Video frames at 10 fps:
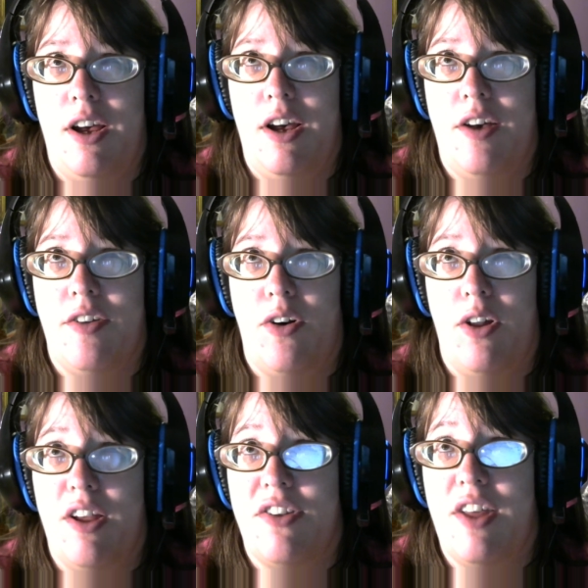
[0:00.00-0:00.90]
as
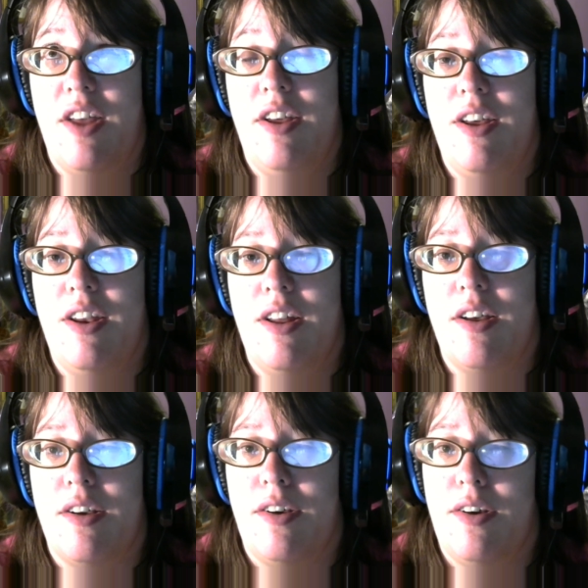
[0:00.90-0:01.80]
early as they did.
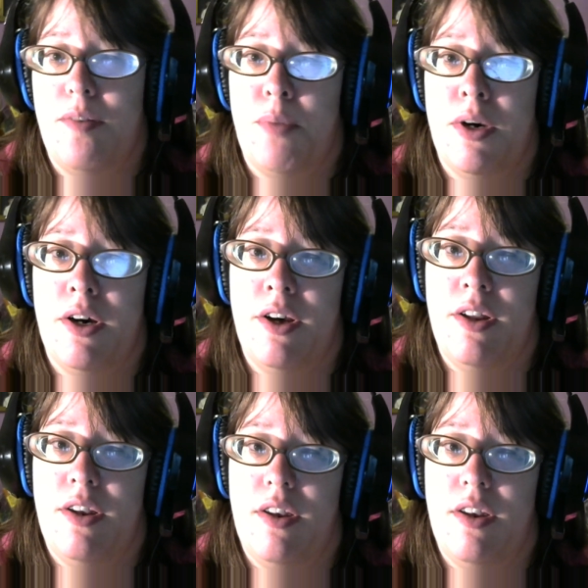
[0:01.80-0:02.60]
But